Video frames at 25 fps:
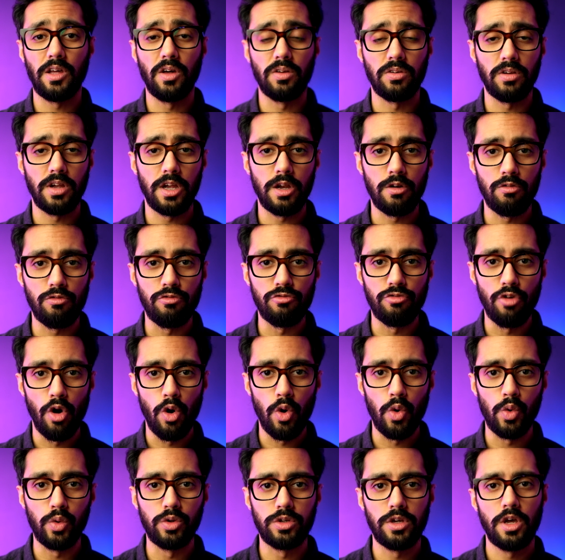going to
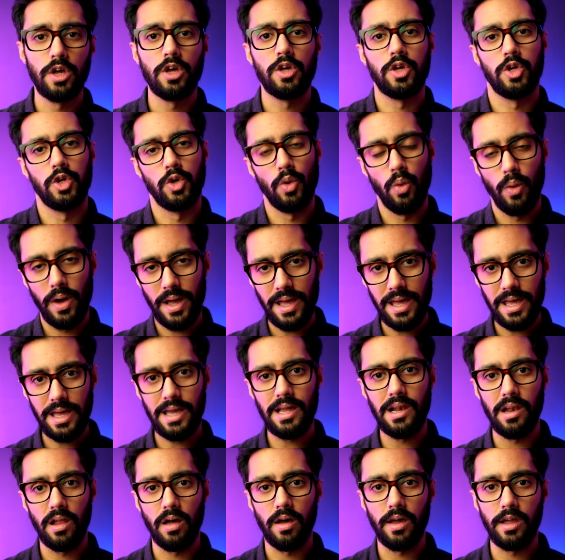erode your
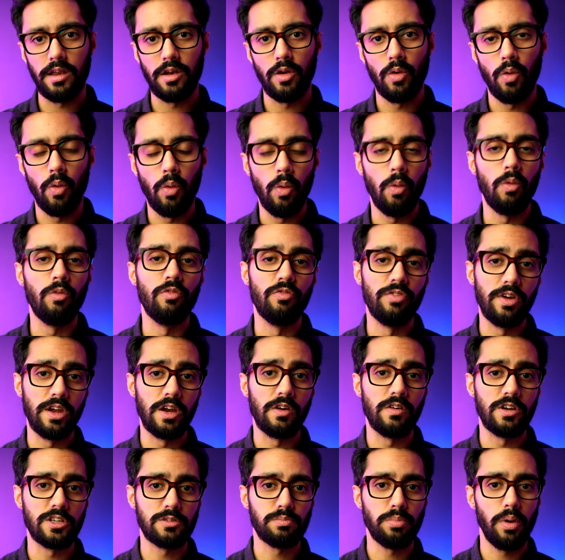hairline or
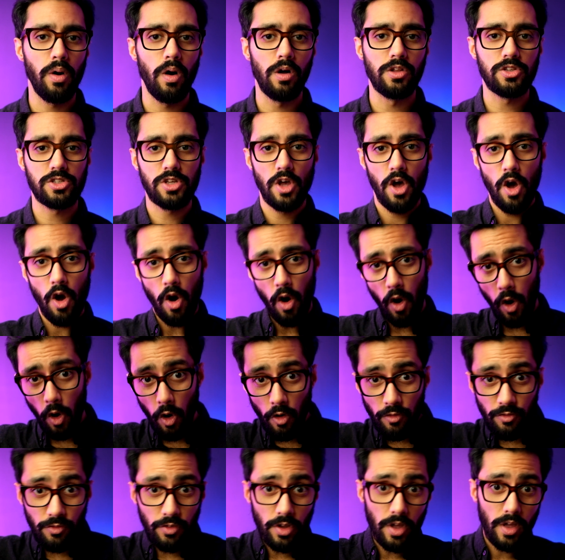various parts
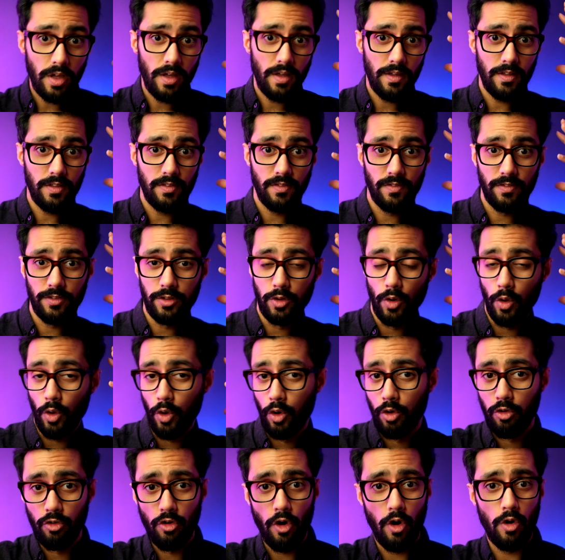of your
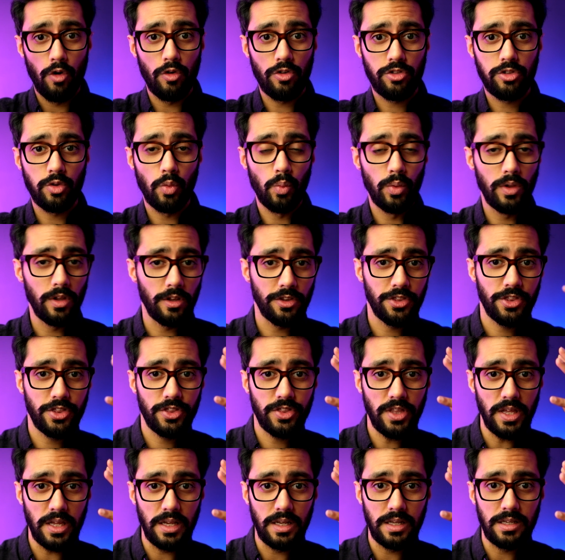growth will
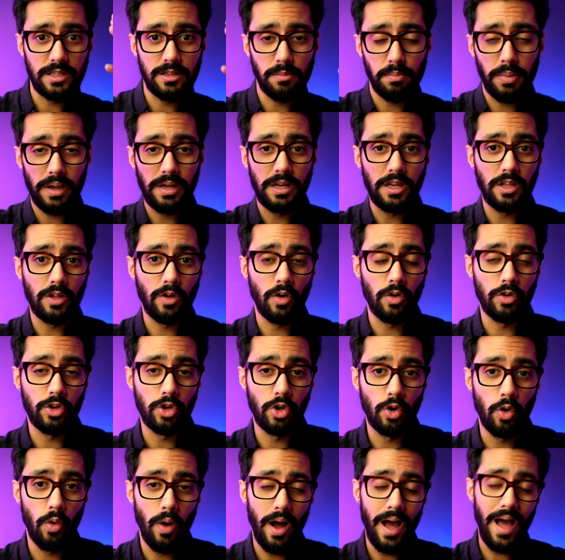thin depending on
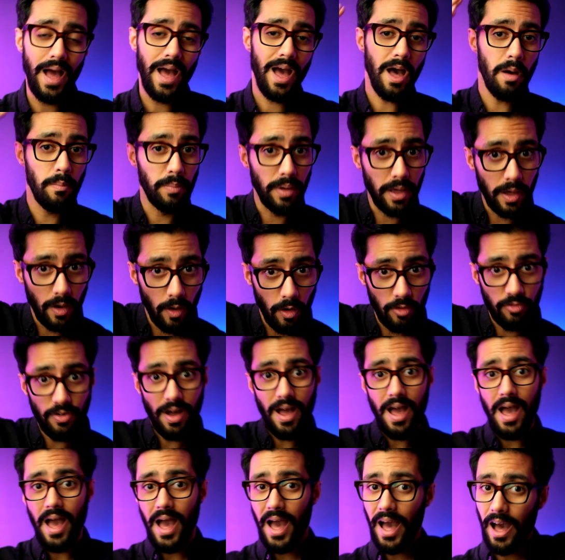your habit of
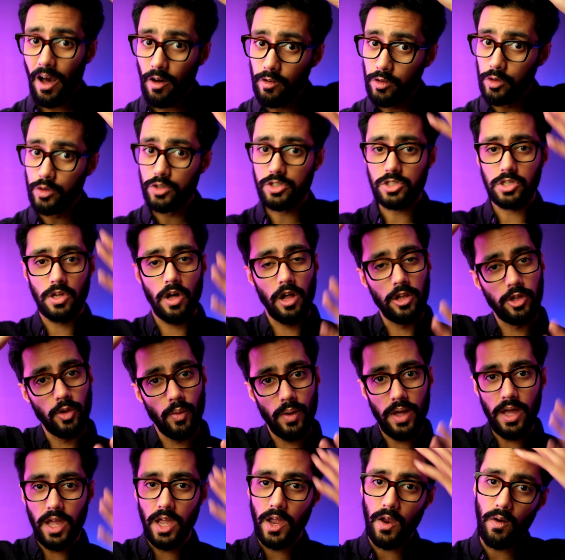how you style
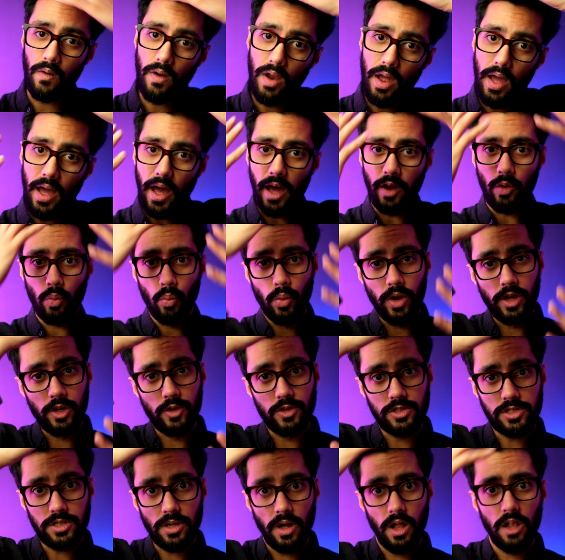your hair and where you
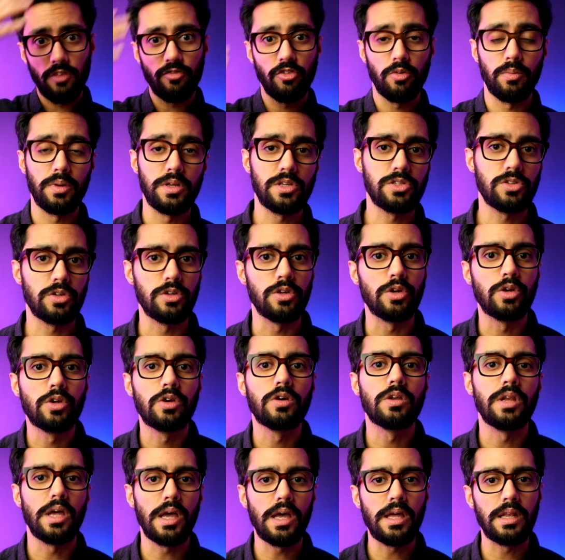style from it. So you
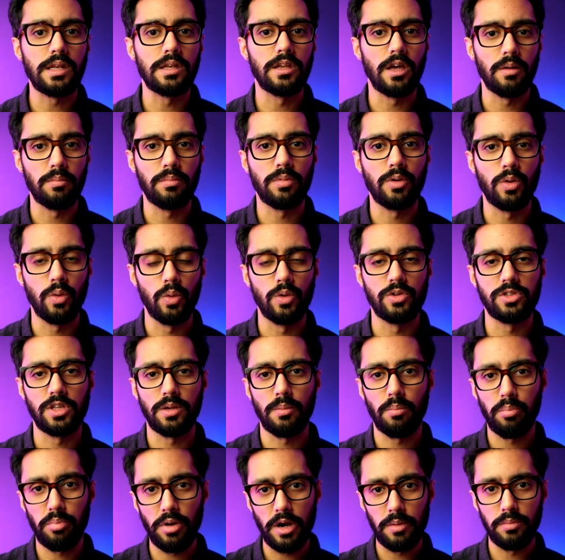could end up
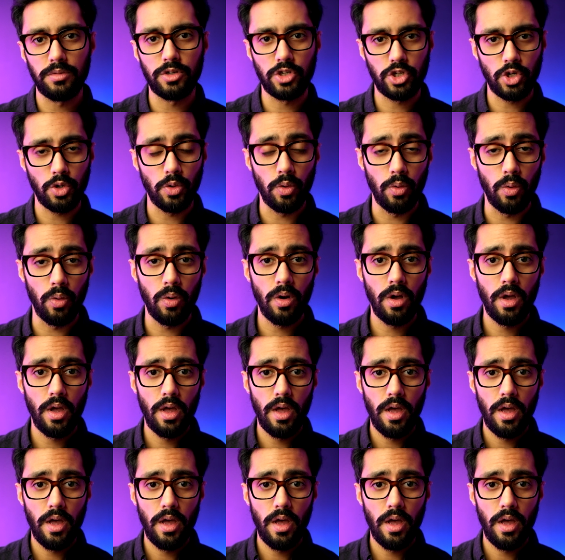causing premature